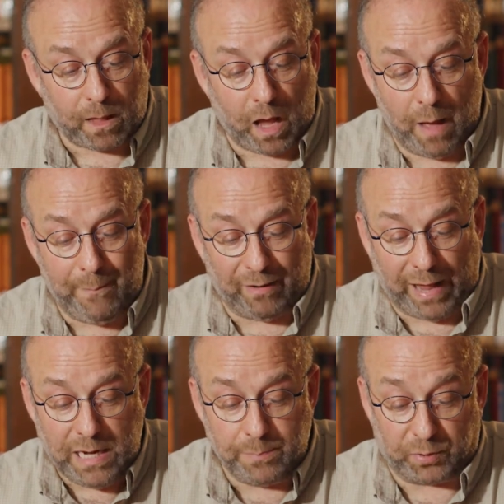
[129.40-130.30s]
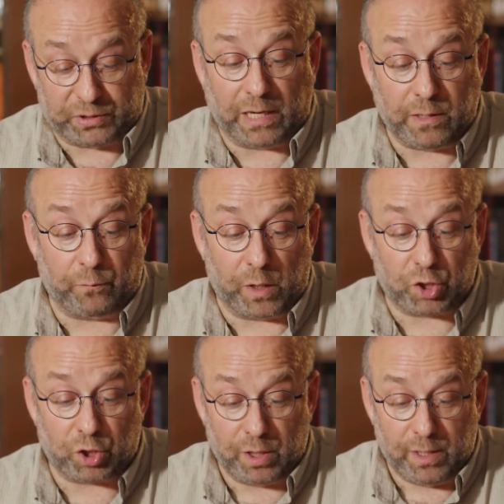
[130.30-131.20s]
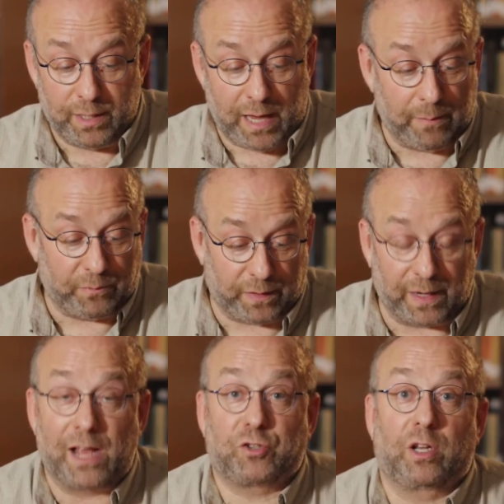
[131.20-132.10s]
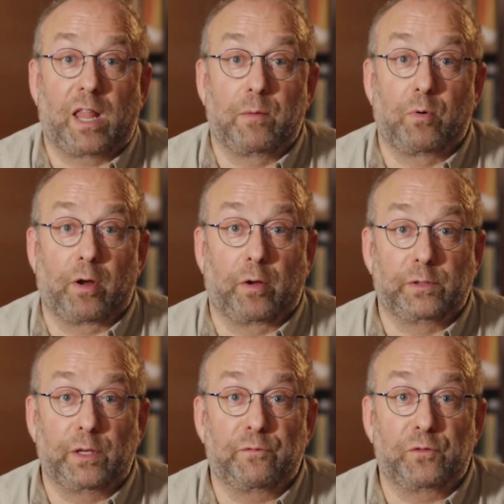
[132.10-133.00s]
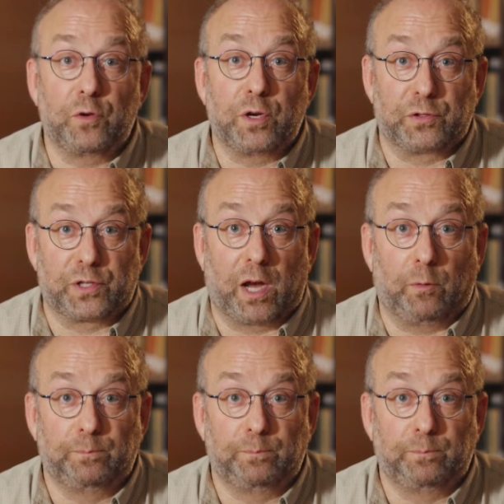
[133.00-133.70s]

about 80% of which came to the National Library only a few years ago.